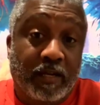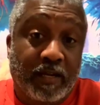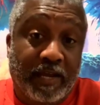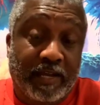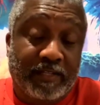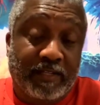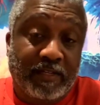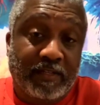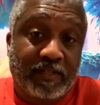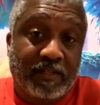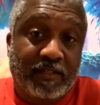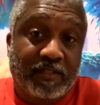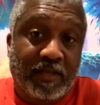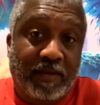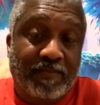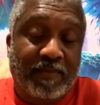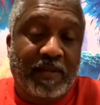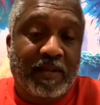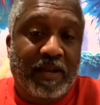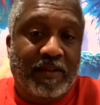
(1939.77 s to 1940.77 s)
connecting to
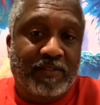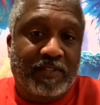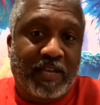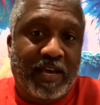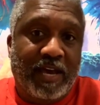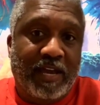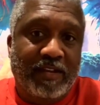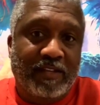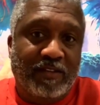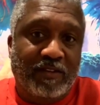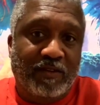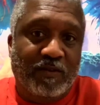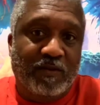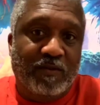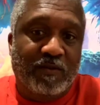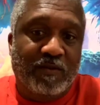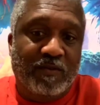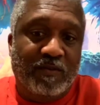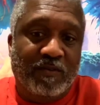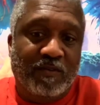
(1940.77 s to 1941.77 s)
something outside of
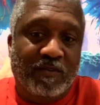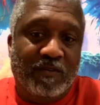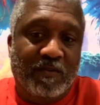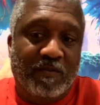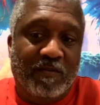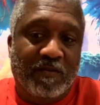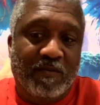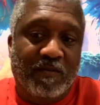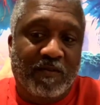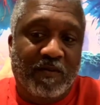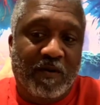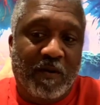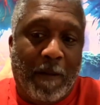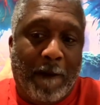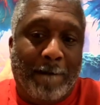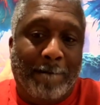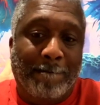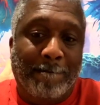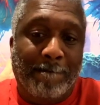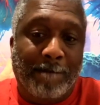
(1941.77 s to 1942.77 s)
you
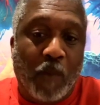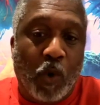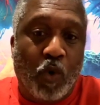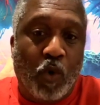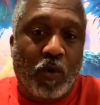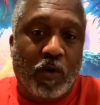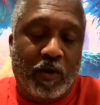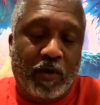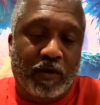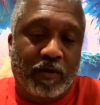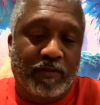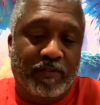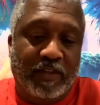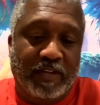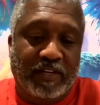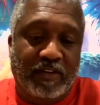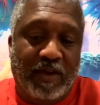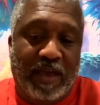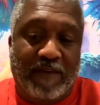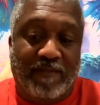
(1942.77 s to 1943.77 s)
more
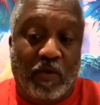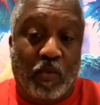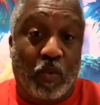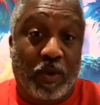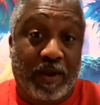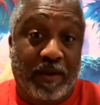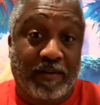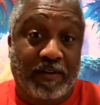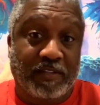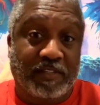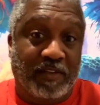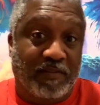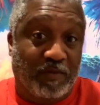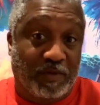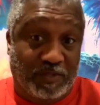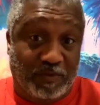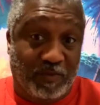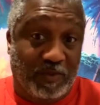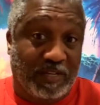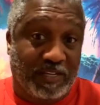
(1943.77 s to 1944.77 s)
than you have awareness
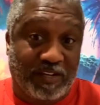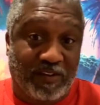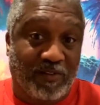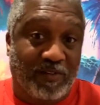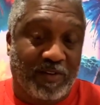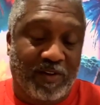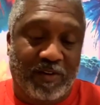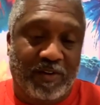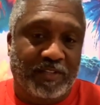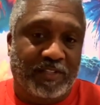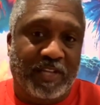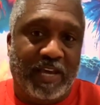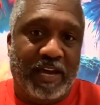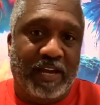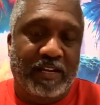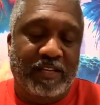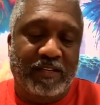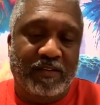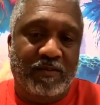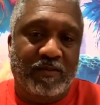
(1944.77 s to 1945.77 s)
of what's really going on
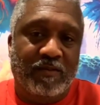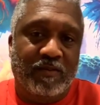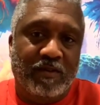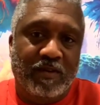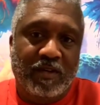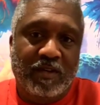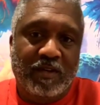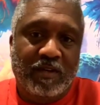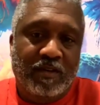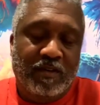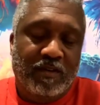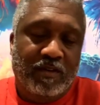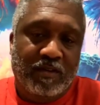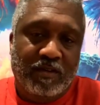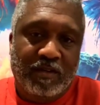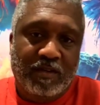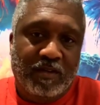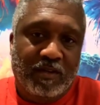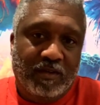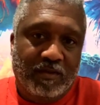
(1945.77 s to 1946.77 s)
inside of you
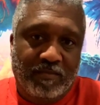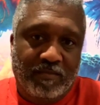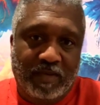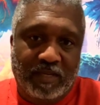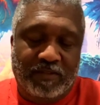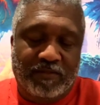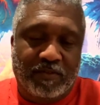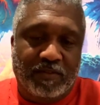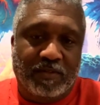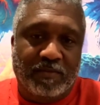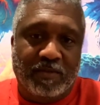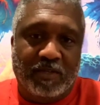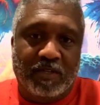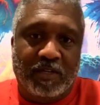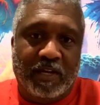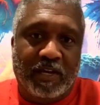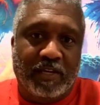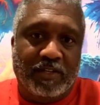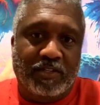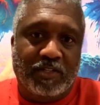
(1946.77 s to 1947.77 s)
makes for some
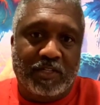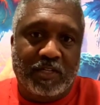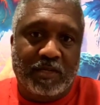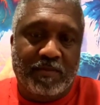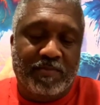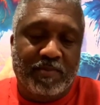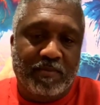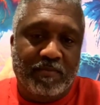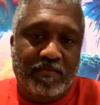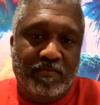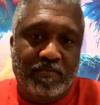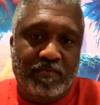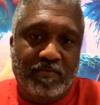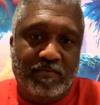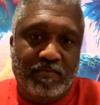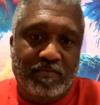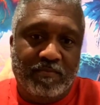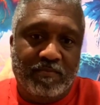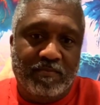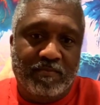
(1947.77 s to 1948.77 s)
good ass sheep.
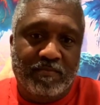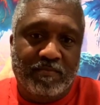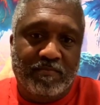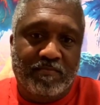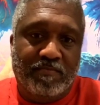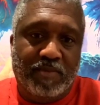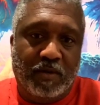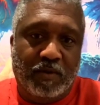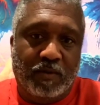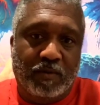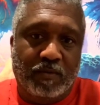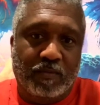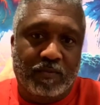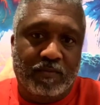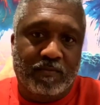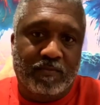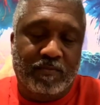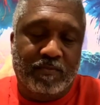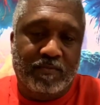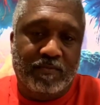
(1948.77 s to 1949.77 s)
Pull.
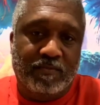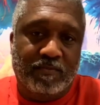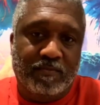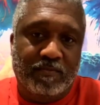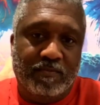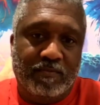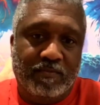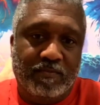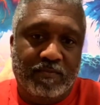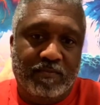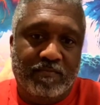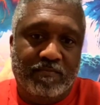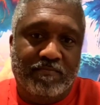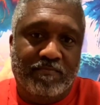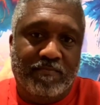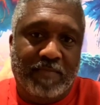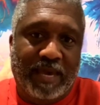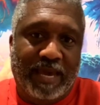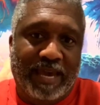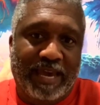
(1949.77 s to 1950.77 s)

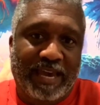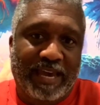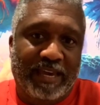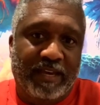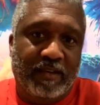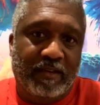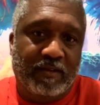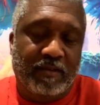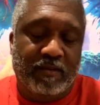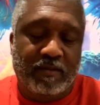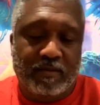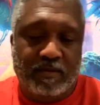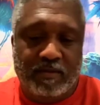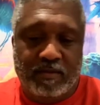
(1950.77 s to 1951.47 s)
Bad.